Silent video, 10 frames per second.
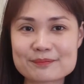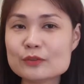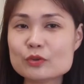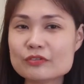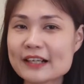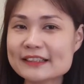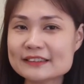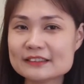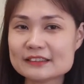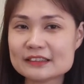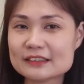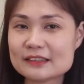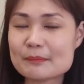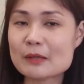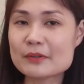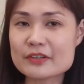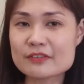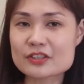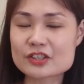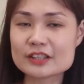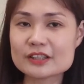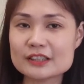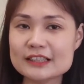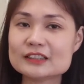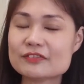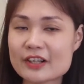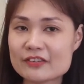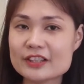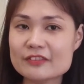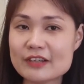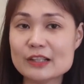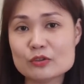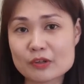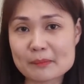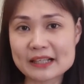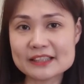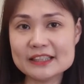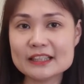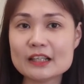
I do find the mulberry version is very value for money